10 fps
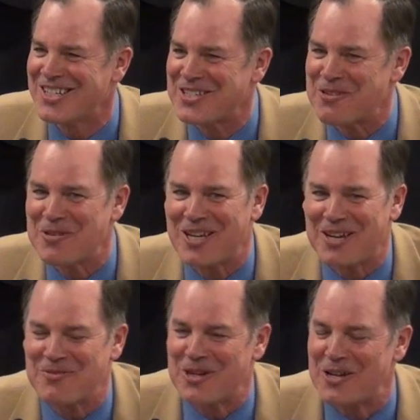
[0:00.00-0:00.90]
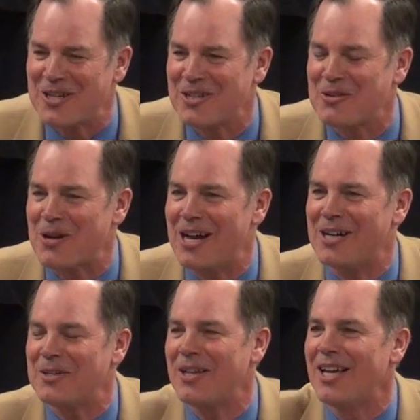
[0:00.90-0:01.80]
so we got a very good
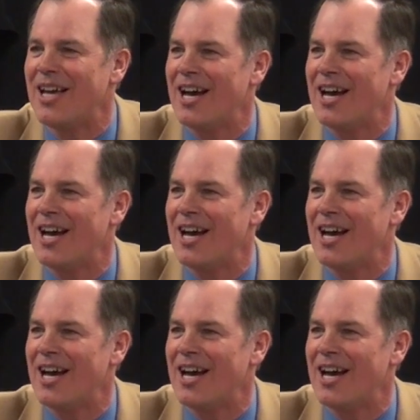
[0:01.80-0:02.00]
crowd.